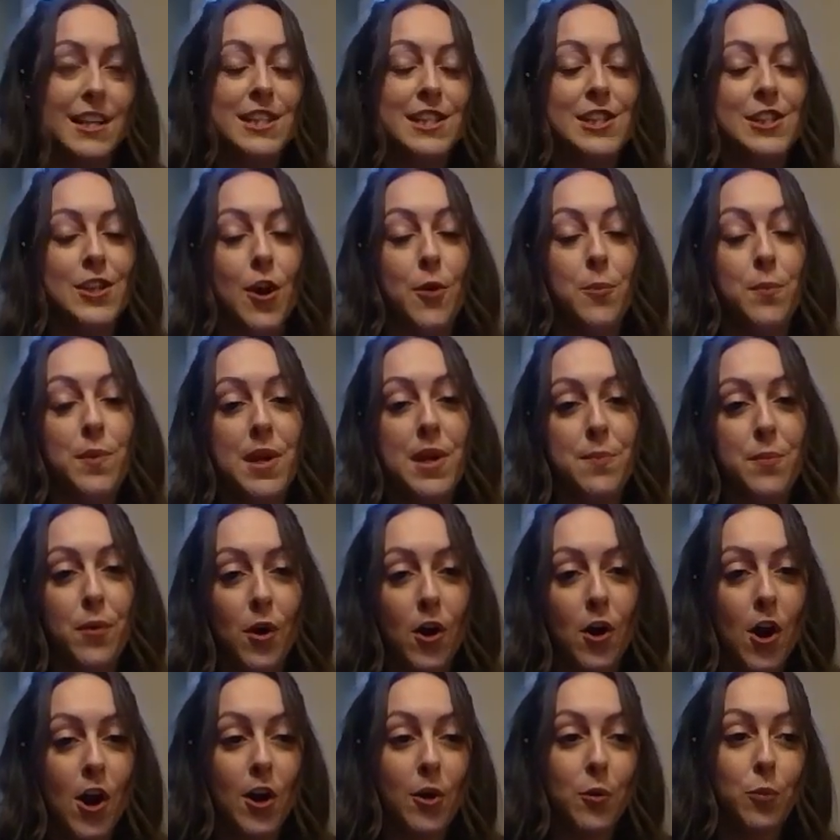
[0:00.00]
So people
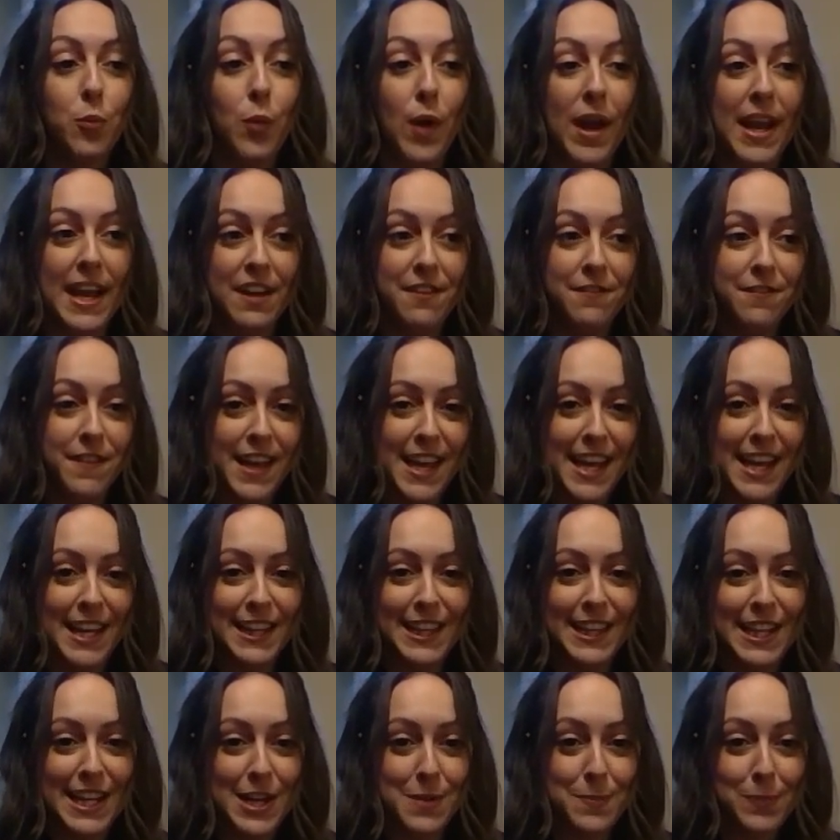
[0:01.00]
are waiving
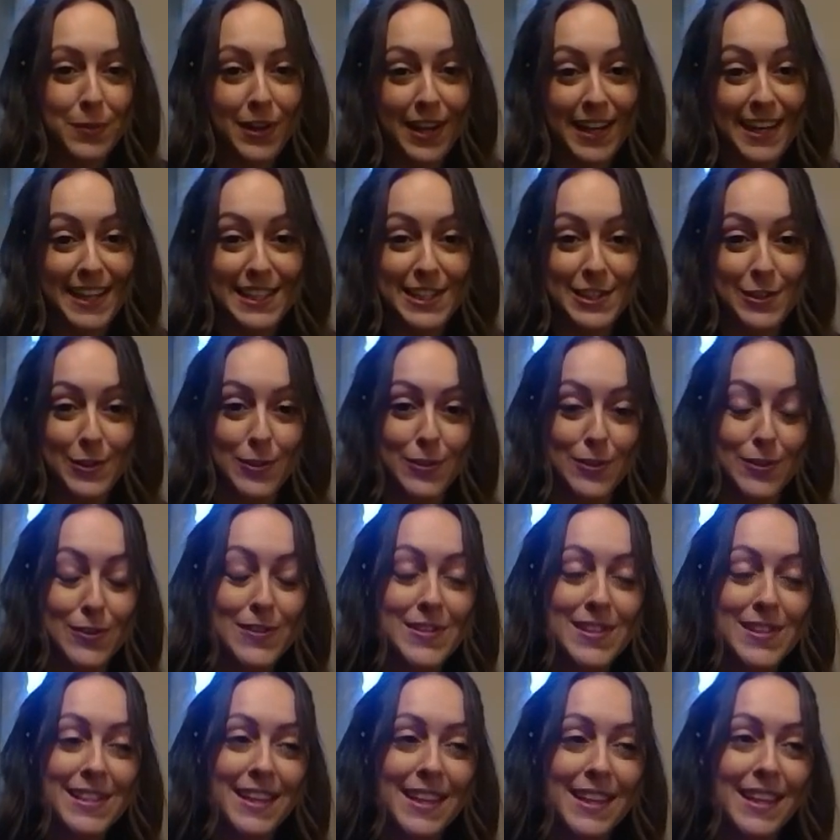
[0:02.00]
the
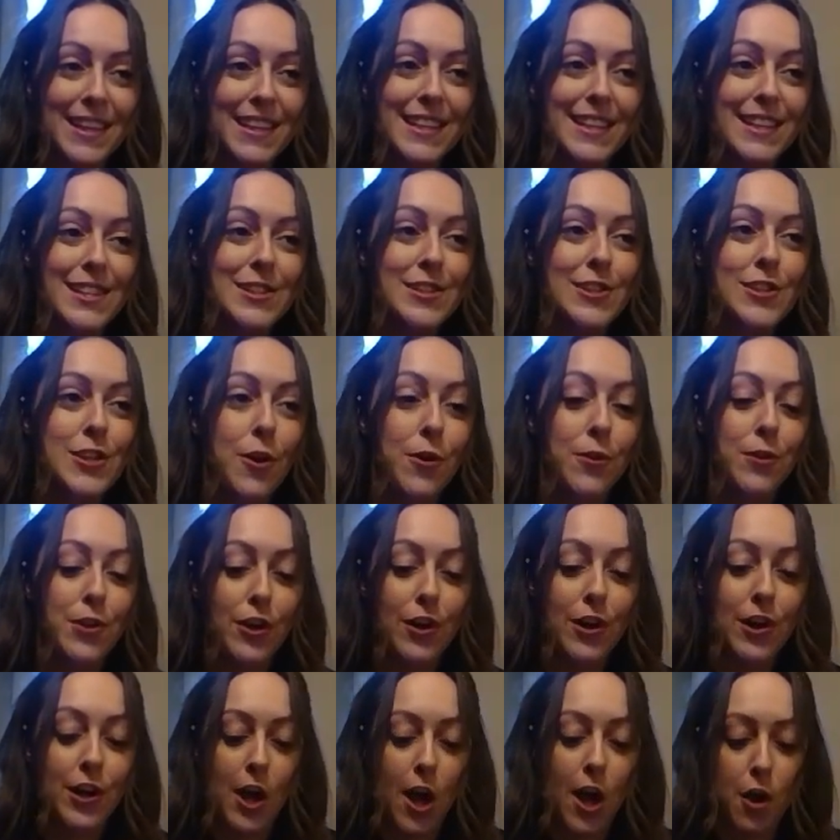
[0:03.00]
appraisals. So
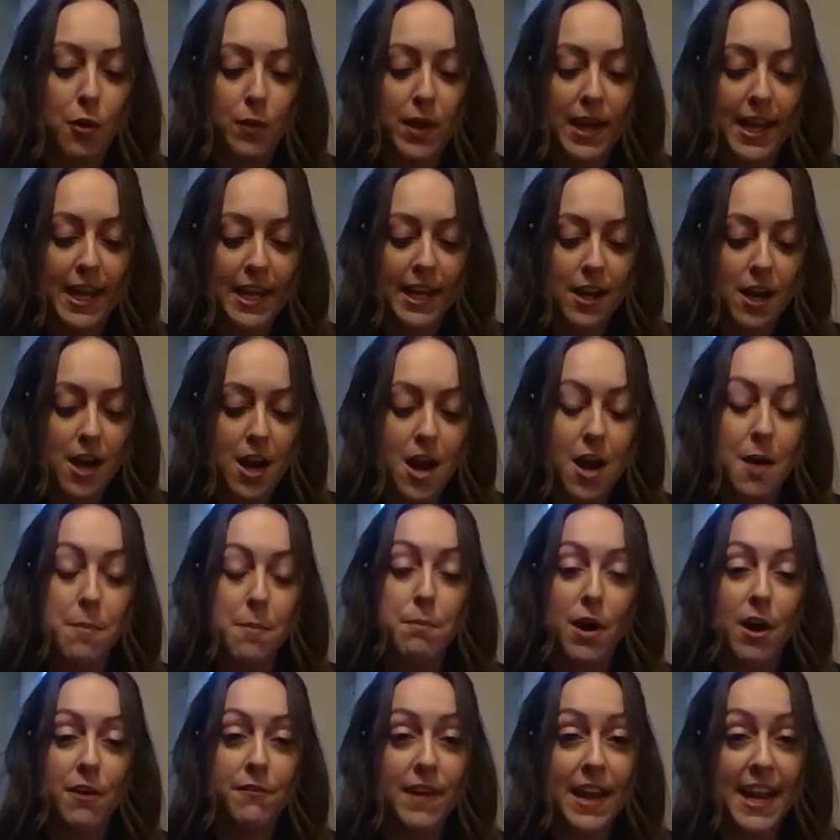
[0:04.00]
they're going
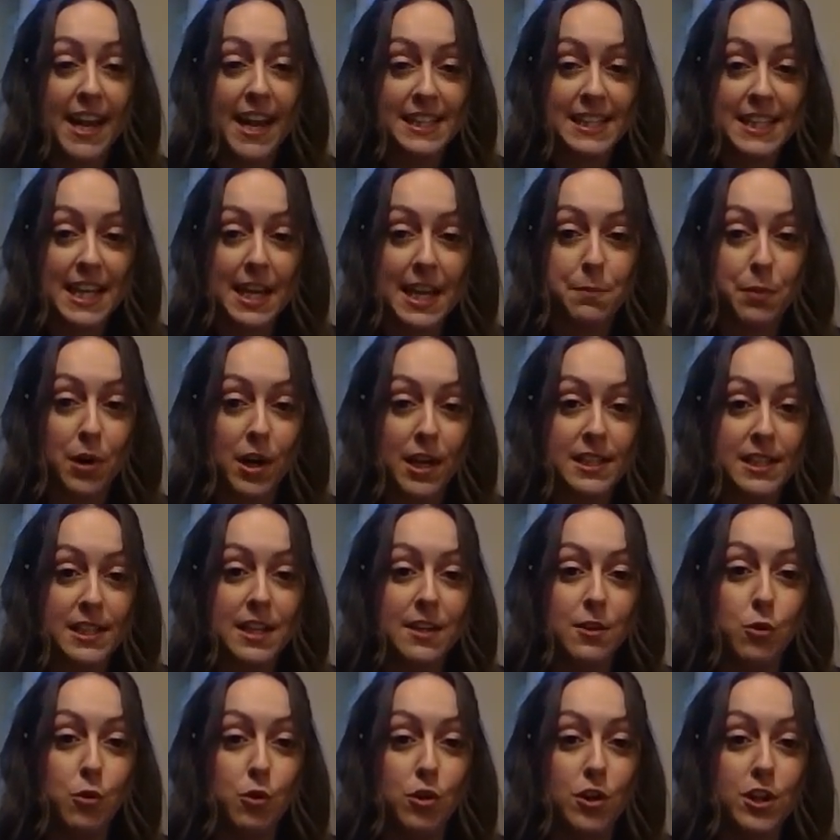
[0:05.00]
above asking price
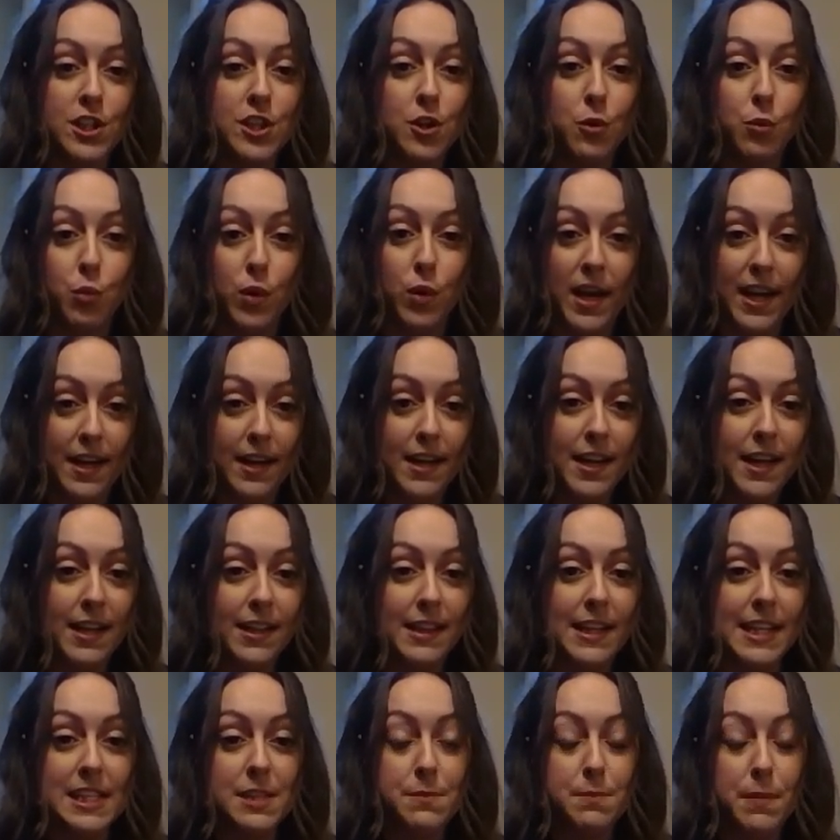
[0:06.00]
in order to win in
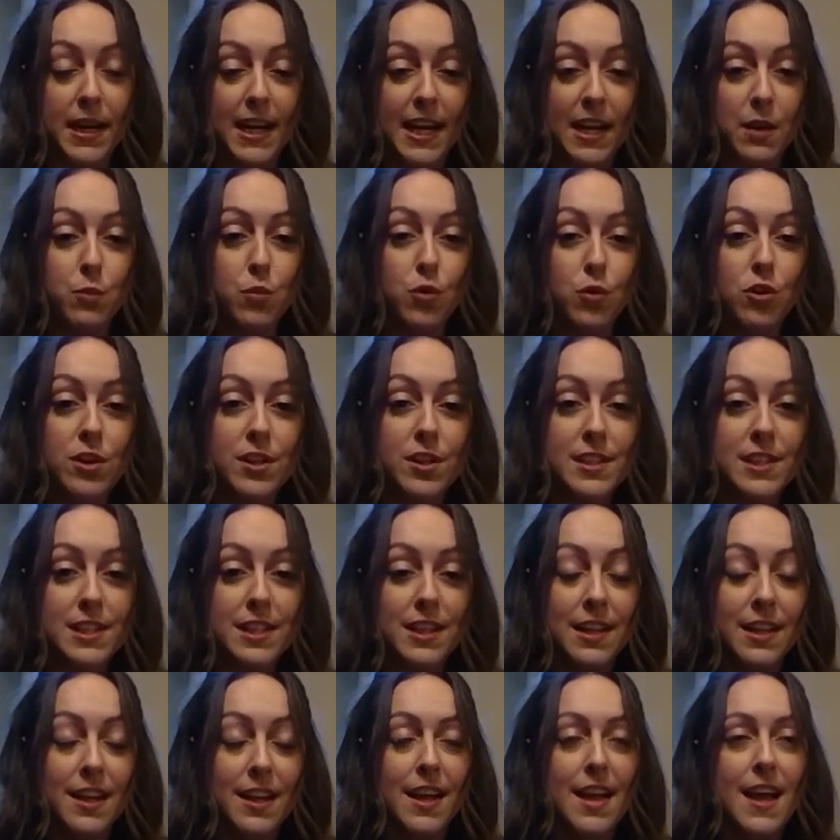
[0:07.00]
these bidding wars,
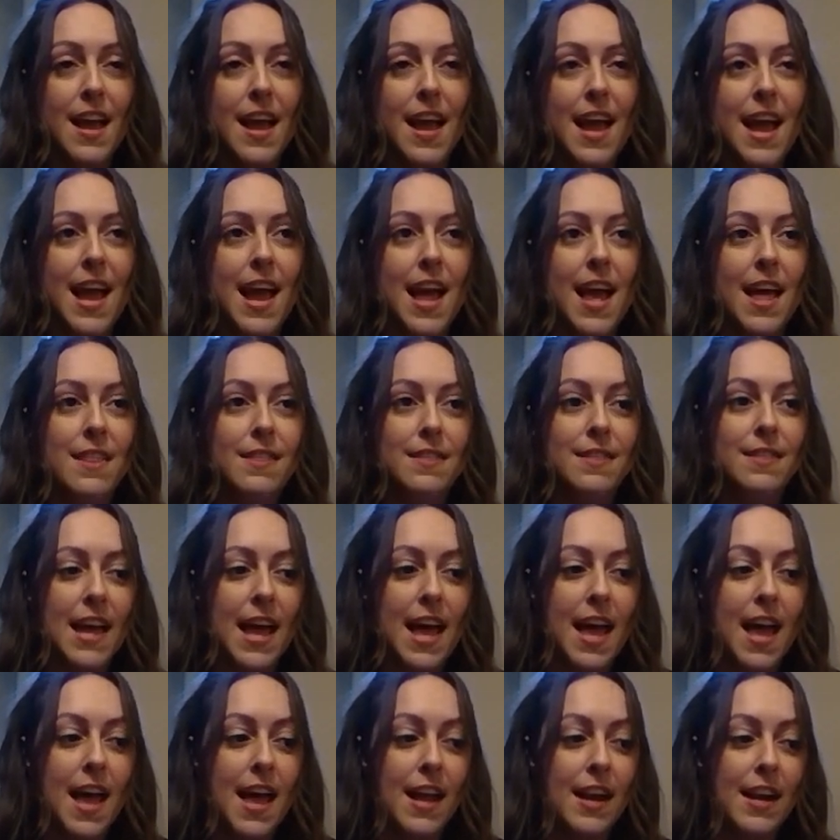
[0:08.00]
and
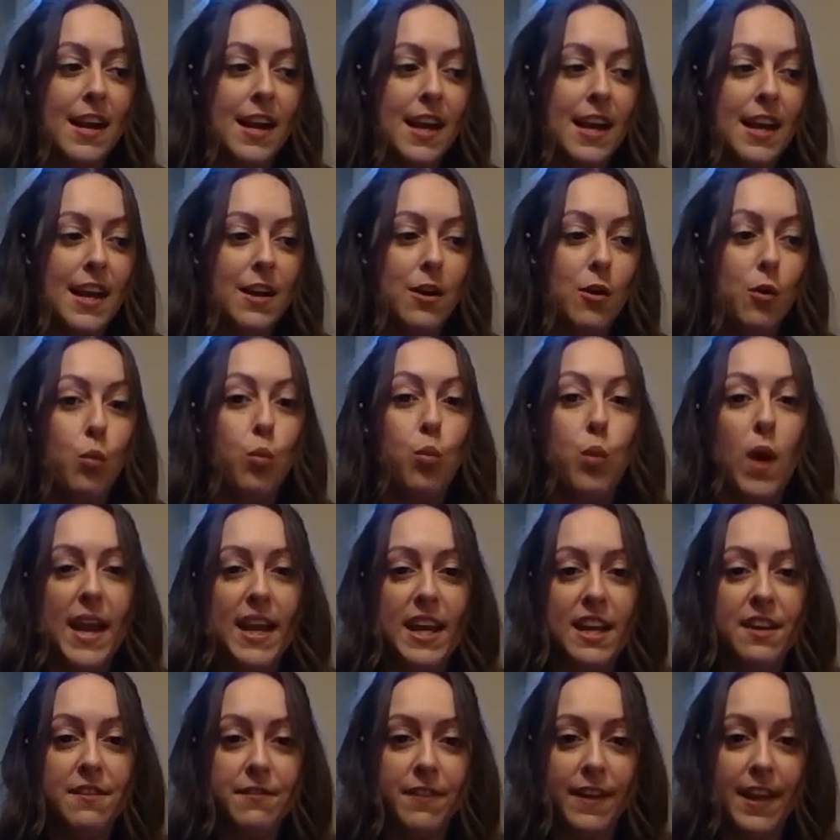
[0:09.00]
then
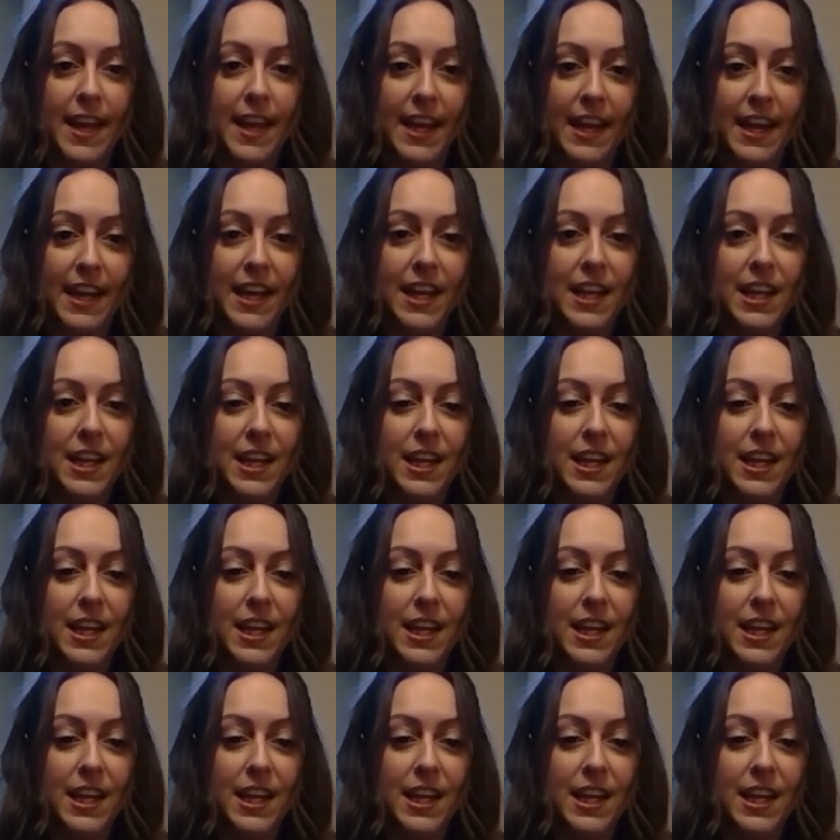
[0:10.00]
waiving